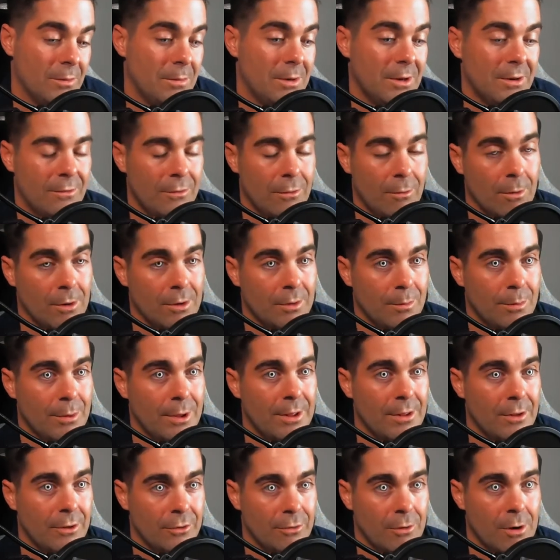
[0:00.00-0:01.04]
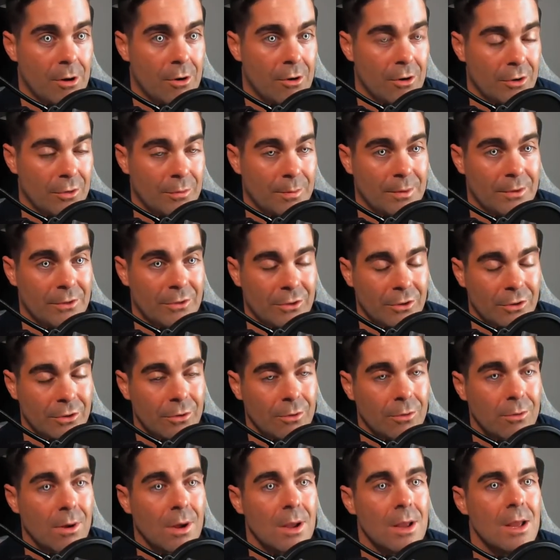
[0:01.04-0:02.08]
If you want to play those around Christmas
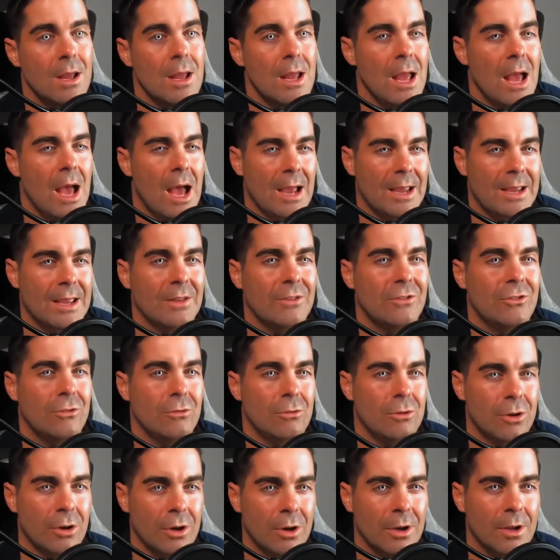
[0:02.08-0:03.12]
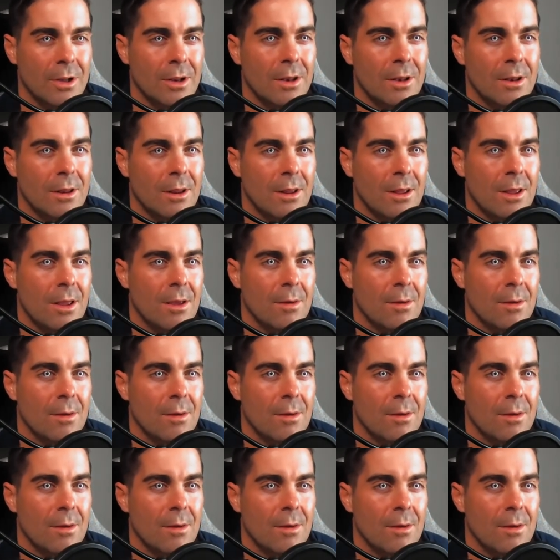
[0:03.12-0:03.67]
too, I guess you could.